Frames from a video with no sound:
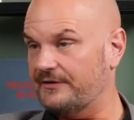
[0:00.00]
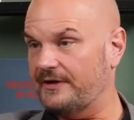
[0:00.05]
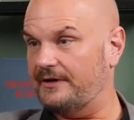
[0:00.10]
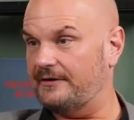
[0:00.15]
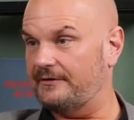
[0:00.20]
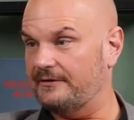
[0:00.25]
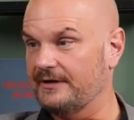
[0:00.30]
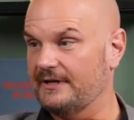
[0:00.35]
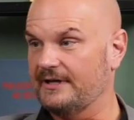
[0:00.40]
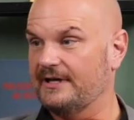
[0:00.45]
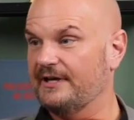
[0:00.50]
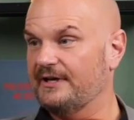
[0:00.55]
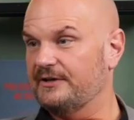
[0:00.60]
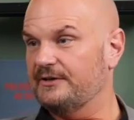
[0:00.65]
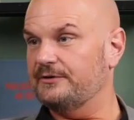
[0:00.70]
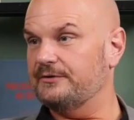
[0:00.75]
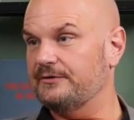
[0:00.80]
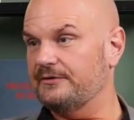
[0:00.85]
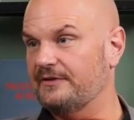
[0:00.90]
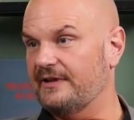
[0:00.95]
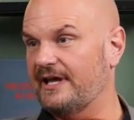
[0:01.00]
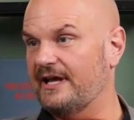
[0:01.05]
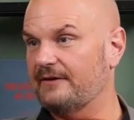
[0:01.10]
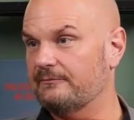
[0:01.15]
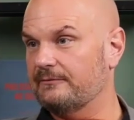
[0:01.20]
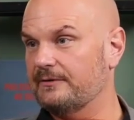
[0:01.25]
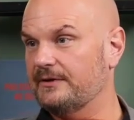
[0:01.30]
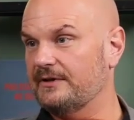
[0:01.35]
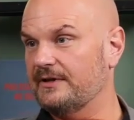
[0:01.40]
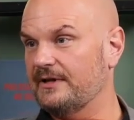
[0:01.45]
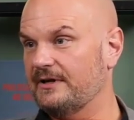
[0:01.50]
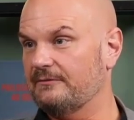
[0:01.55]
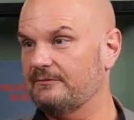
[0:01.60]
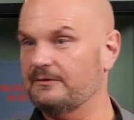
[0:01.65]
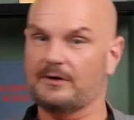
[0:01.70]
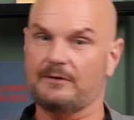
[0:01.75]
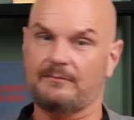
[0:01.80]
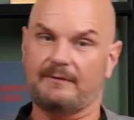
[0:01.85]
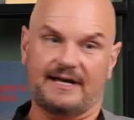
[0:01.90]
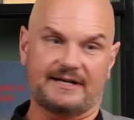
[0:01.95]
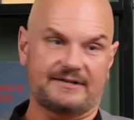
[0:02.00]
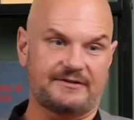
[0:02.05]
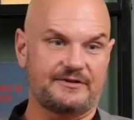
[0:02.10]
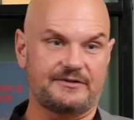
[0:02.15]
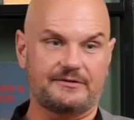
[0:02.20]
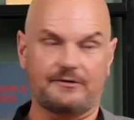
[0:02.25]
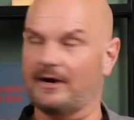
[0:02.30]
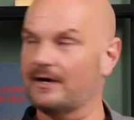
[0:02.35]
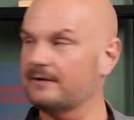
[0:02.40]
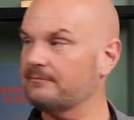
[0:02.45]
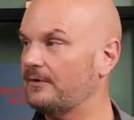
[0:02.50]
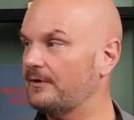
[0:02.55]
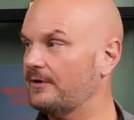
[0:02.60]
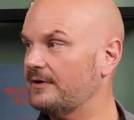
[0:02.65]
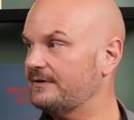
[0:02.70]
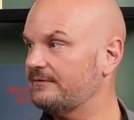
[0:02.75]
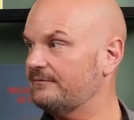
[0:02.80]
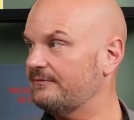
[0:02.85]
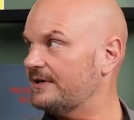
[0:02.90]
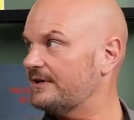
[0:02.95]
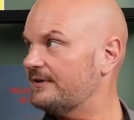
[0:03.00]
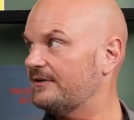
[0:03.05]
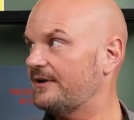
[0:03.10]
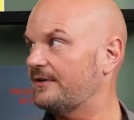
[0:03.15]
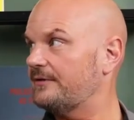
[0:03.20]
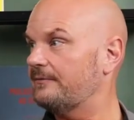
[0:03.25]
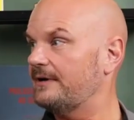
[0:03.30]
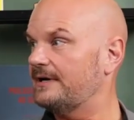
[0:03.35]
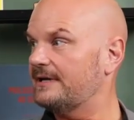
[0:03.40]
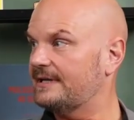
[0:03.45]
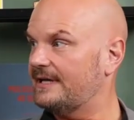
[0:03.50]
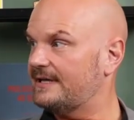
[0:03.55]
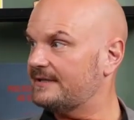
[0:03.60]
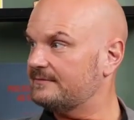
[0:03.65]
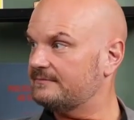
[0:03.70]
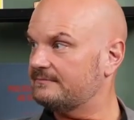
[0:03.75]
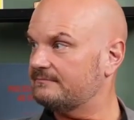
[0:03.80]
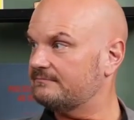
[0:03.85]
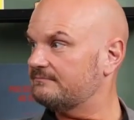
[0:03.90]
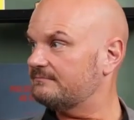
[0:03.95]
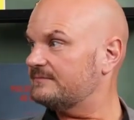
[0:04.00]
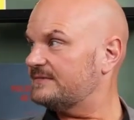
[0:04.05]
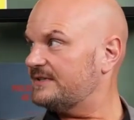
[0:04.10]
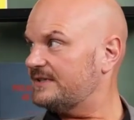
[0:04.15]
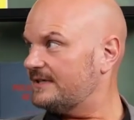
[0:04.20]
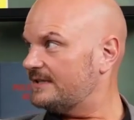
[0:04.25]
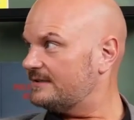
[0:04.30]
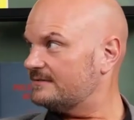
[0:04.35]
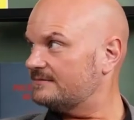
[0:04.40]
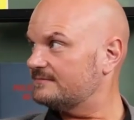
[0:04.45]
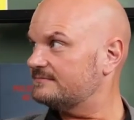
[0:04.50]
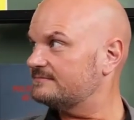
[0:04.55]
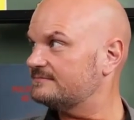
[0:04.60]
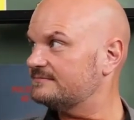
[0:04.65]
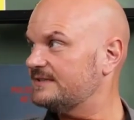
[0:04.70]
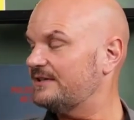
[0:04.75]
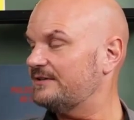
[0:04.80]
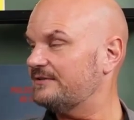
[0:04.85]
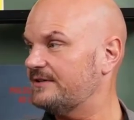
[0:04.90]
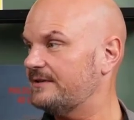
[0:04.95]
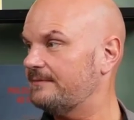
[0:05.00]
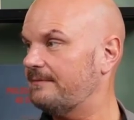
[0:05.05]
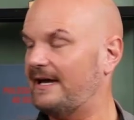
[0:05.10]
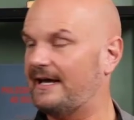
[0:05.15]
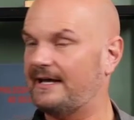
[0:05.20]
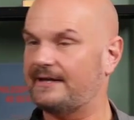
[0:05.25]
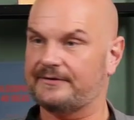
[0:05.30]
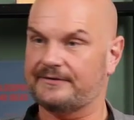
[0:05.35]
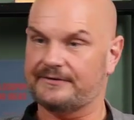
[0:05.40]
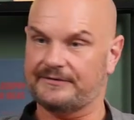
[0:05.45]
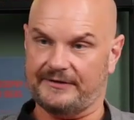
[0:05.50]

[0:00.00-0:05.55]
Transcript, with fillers: So you do that, we'll uh, we'll go back to the drawing board and figure another way to get mm-hmm. into the path.